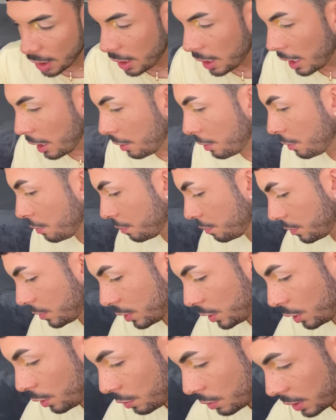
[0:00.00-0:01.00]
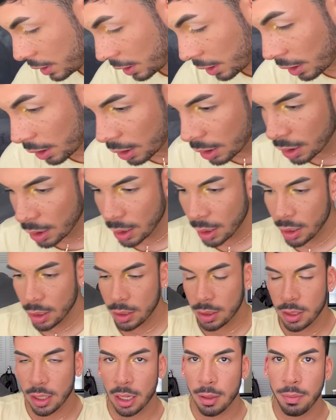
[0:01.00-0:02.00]
now, using
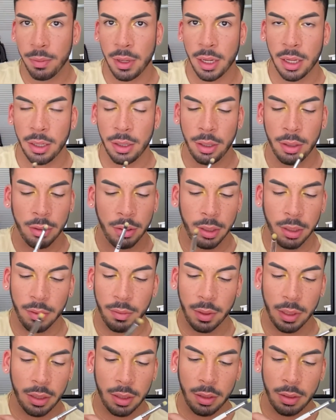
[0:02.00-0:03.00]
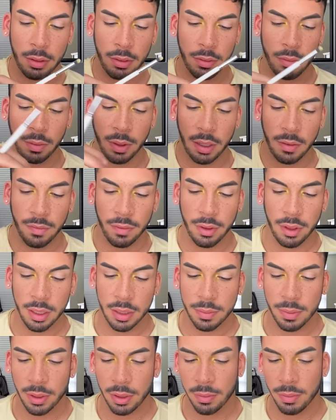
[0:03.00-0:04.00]
Top Yacht, you don't need to wet it for this
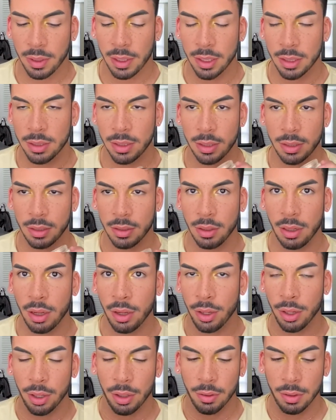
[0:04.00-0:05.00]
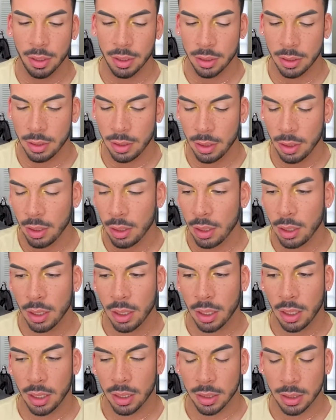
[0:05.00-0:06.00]
part because this alone is
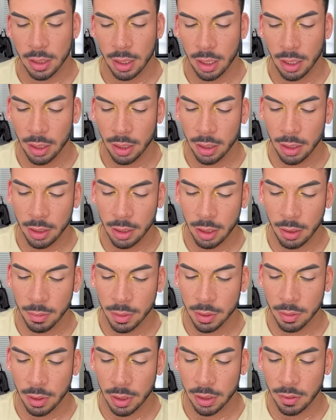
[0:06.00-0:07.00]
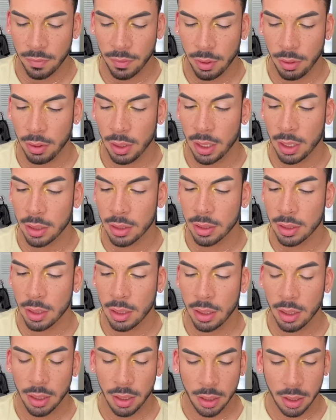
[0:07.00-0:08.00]
insane. I'm gonna swatch it for you guys.
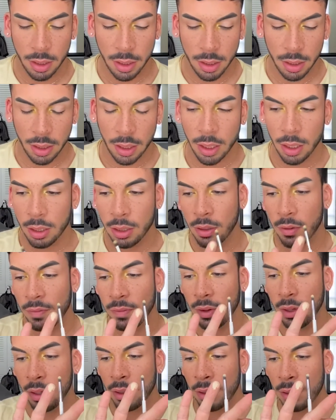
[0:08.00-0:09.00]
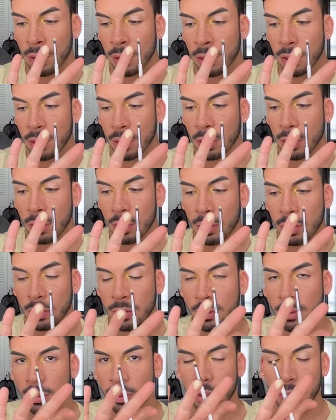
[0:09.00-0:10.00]
On the finger,
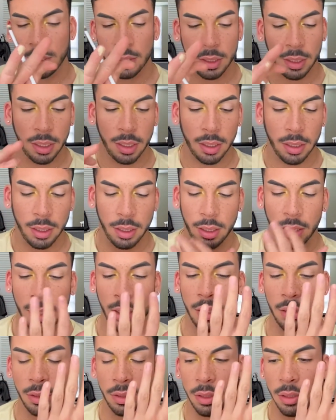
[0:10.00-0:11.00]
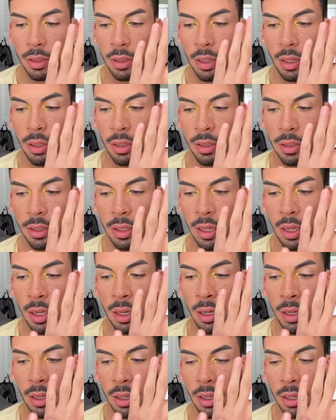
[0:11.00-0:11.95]
insane, and then just on the skin.